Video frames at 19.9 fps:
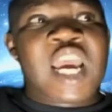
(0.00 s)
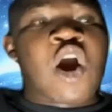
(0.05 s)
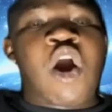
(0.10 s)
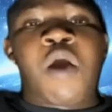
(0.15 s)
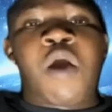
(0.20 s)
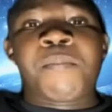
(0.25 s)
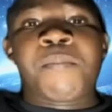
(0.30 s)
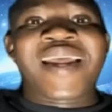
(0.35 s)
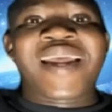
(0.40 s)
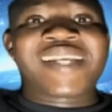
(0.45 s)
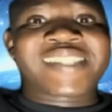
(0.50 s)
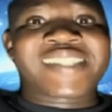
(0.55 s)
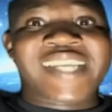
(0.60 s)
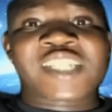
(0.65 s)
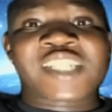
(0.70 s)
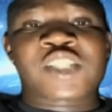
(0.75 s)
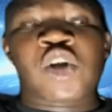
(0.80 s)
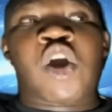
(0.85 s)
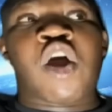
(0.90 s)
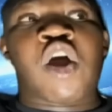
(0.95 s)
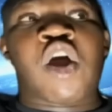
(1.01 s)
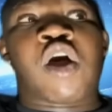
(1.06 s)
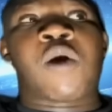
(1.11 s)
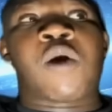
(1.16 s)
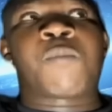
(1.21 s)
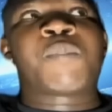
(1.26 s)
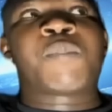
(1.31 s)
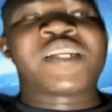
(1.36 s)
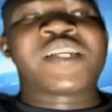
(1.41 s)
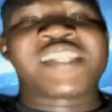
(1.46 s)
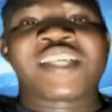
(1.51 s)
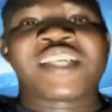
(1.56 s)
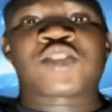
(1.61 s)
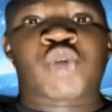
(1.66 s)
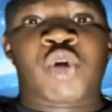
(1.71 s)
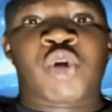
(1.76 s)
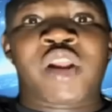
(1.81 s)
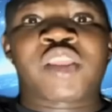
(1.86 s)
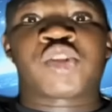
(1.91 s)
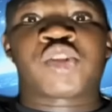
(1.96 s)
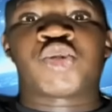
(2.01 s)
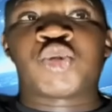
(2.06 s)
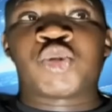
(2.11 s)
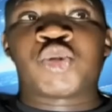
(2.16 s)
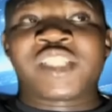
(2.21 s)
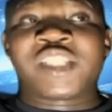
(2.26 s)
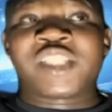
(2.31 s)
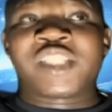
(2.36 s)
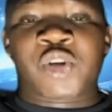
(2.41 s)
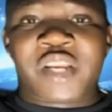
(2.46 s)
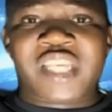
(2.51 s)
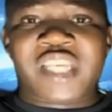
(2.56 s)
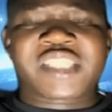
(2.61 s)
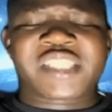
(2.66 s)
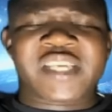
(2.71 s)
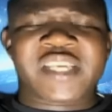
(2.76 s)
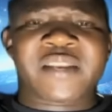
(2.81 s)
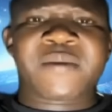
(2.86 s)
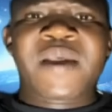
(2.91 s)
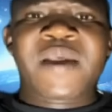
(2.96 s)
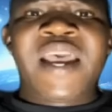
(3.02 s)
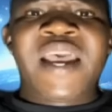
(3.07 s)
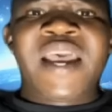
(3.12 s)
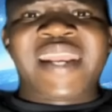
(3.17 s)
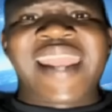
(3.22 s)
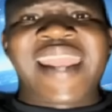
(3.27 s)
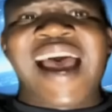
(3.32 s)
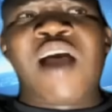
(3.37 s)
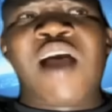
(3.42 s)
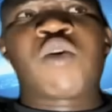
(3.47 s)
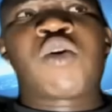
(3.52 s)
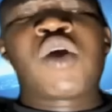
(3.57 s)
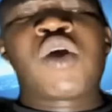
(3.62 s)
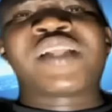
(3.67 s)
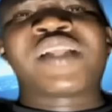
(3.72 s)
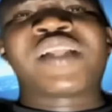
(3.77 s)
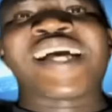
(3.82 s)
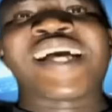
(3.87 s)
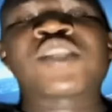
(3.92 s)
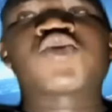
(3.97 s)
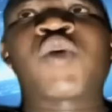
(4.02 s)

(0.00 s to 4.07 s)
or melted or destroyed through detonation. Now, that's